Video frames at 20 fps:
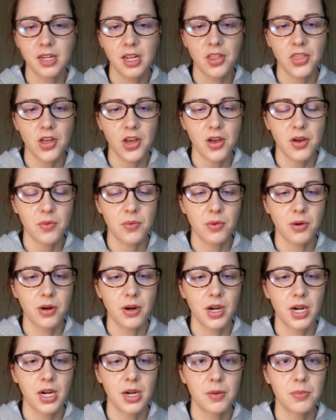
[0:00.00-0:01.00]
that I thought
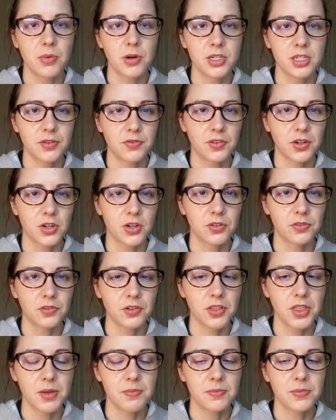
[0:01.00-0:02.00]
were more difficult
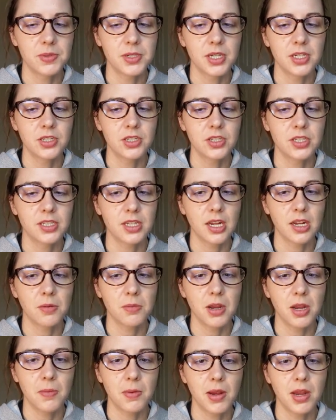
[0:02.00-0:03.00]
for them to understand
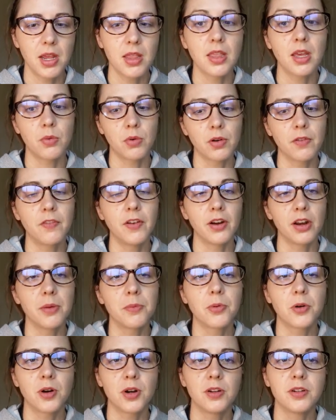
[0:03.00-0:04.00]
maybe, and that were very
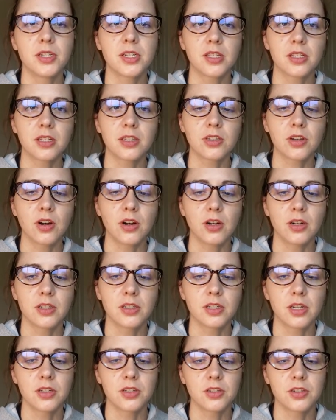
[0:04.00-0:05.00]
important to the song,
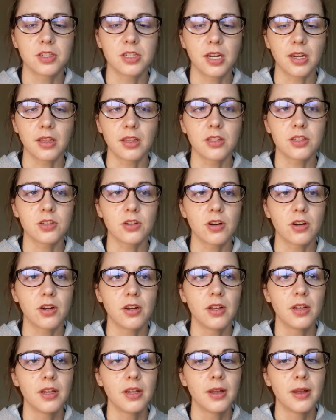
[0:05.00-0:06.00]
to understanding the song.
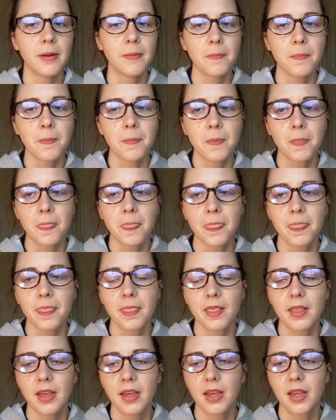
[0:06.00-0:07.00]

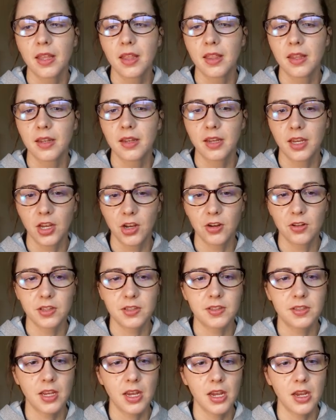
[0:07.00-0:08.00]
And here
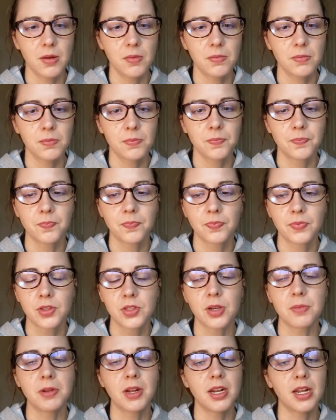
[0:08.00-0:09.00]
the same.
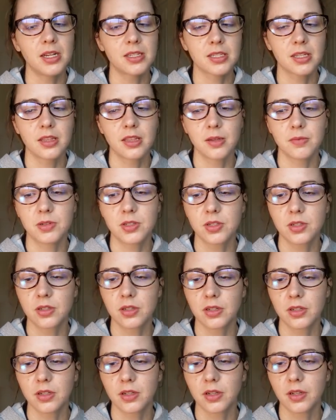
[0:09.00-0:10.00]
So I'm not asking them
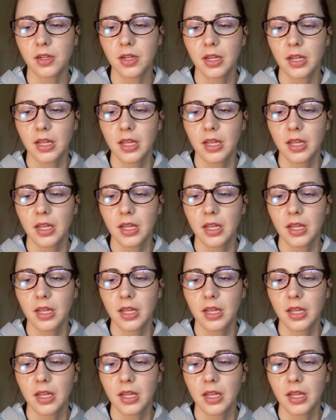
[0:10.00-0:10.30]
to